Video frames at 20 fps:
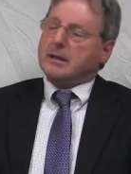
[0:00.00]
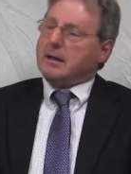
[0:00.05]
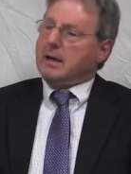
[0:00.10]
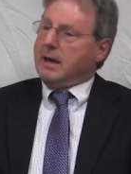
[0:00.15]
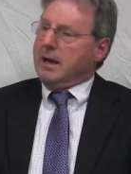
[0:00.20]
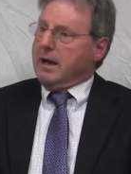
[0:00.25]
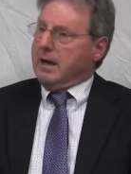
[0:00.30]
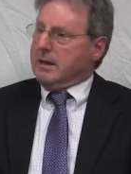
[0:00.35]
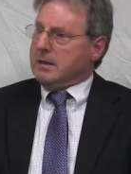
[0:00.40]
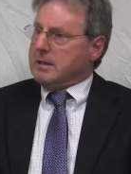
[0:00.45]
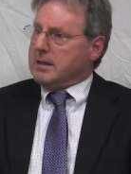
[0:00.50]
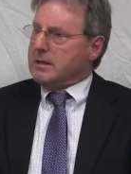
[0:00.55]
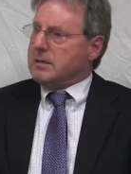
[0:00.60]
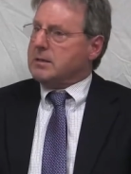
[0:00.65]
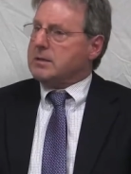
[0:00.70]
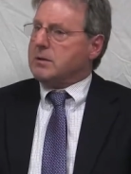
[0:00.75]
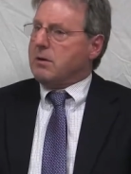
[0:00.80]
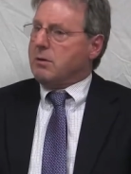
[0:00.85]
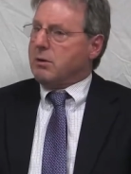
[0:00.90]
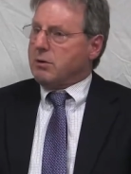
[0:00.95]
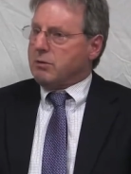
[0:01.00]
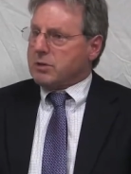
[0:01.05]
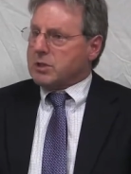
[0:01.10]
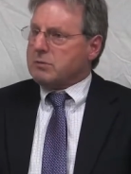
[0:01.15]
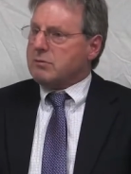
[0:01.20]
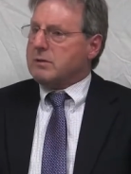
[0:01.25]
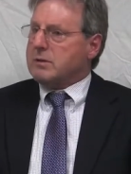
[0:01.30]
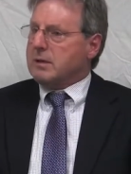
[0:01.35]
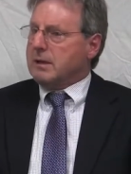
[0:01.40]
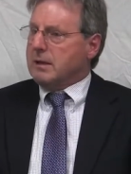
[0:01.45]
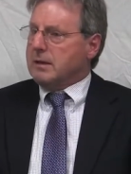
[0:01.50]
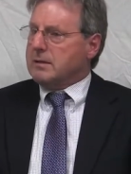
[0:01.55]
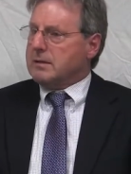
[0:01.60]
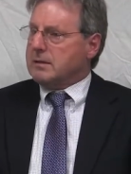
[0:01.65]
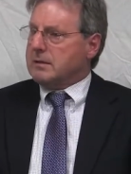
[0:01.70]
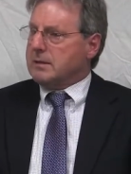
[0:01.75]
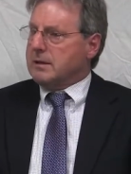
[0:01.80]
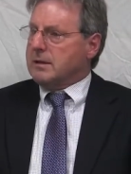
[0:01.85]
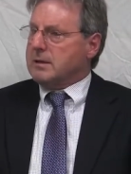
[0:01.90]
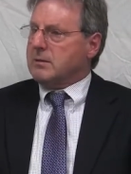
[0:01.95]
And so Chris
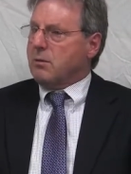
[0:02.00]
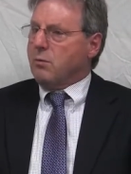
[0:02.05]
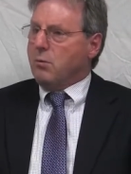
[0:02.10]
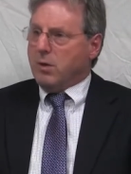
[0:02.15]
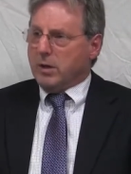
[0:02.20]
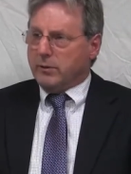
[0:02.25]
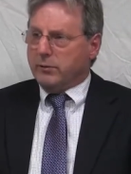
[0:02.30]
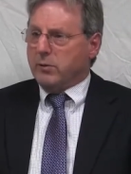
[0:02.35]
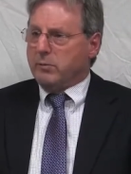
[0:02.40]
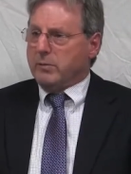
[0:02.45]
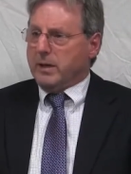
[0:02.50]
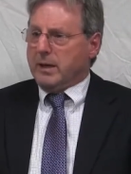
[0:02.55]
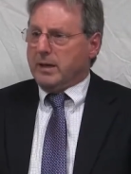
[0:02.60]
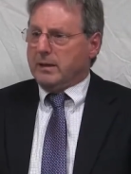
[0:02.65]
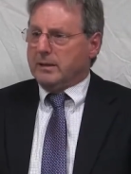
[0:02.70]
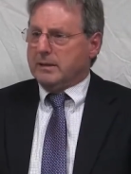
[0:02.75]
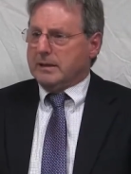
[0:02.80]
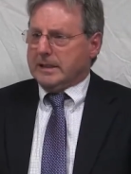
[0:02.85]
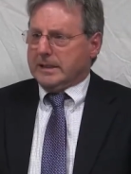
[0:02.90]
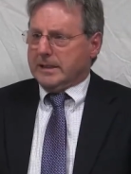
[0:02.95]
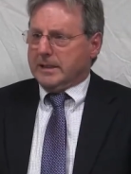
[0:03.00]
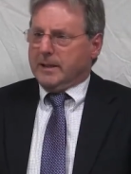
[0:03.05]
Rediz, he's a wonderful man.